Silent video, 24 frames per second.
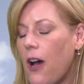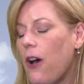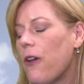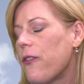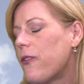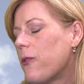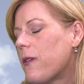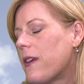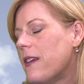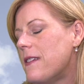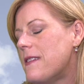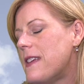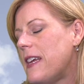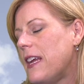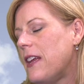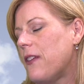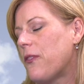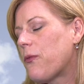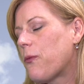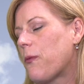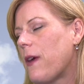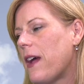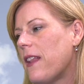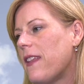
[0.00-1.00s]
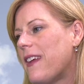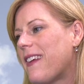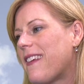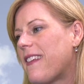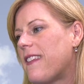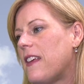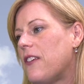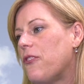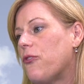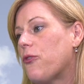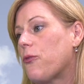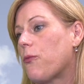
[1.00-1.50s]
Also contains relics
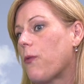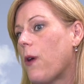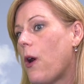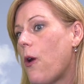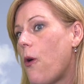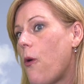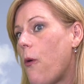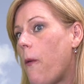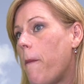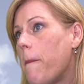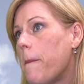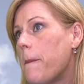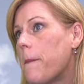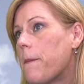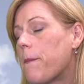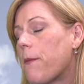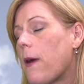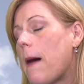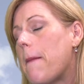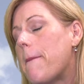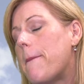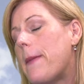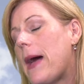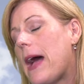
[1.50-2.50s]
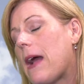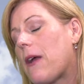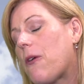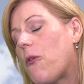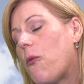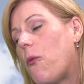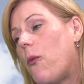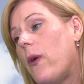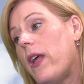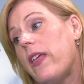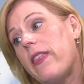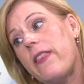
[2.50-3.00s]
that Jerome brought back
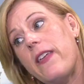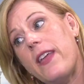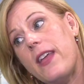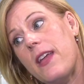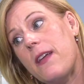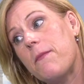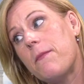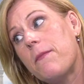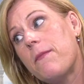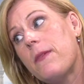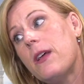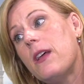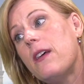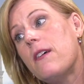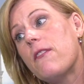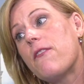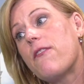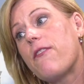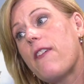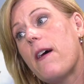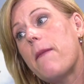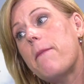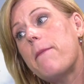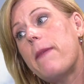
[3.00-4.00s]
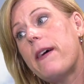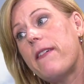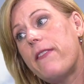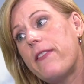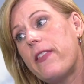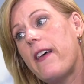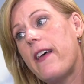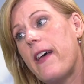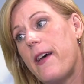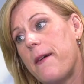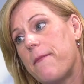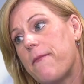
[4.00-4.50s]
with him from
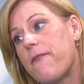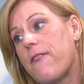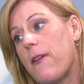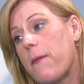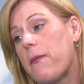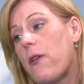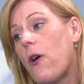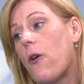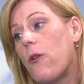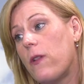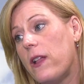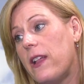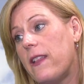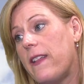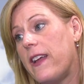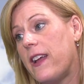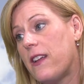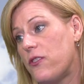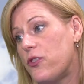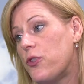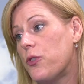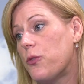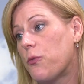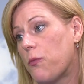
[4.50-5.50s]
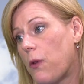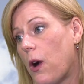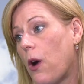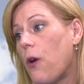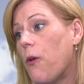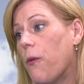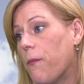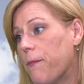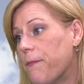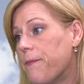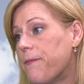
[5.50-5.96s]
Bethlehem, from the Holy Land, to Rome.